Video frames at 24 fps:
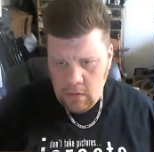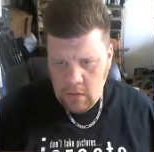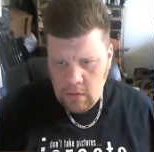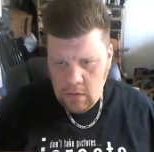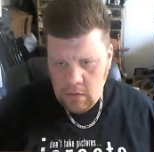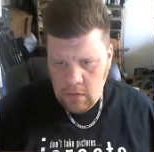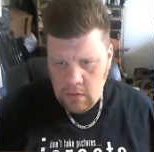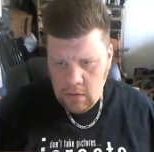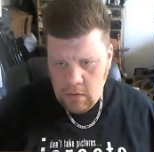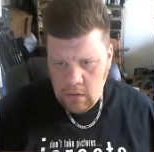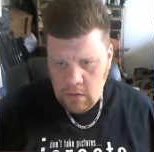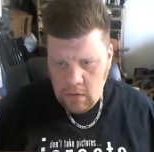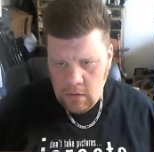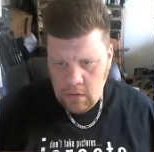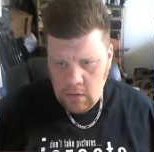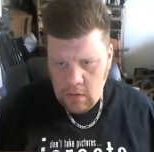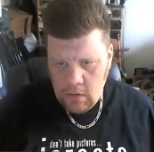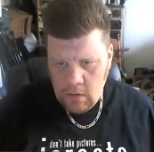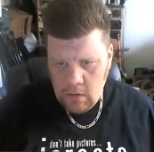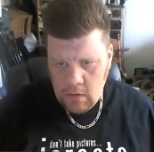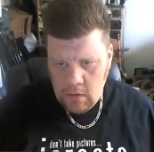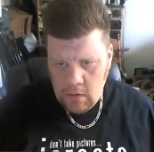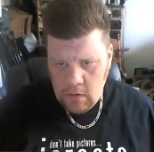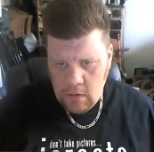
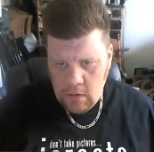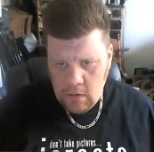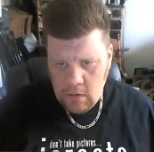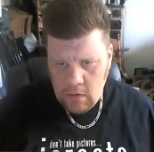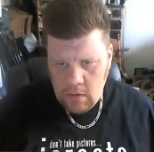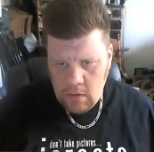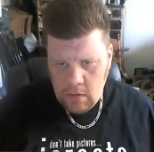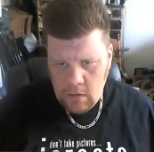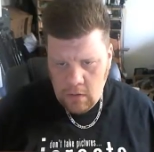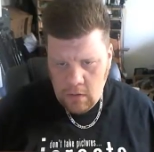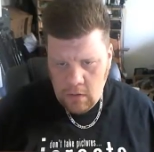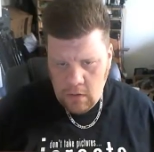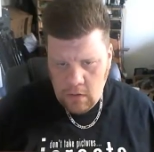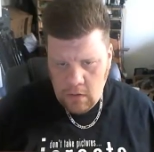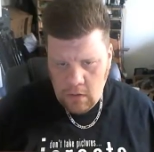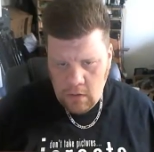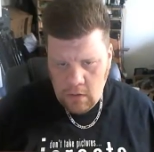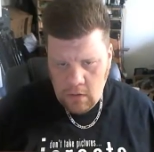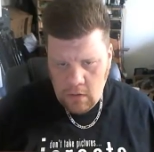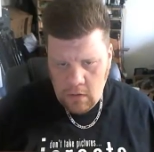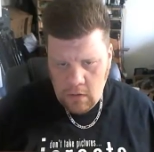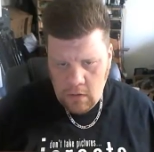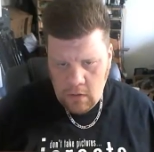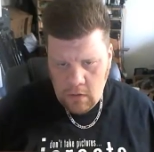
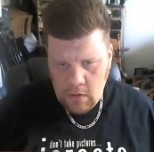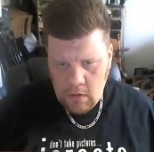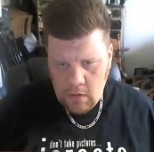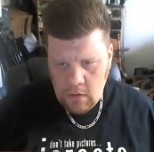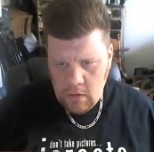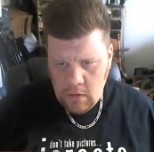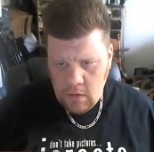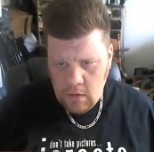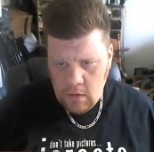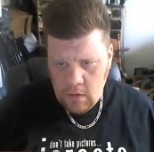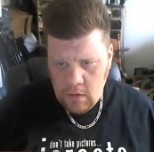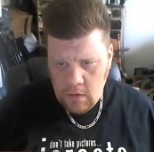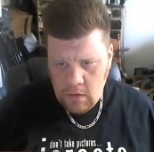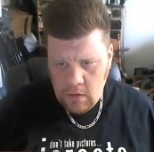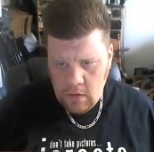(silence)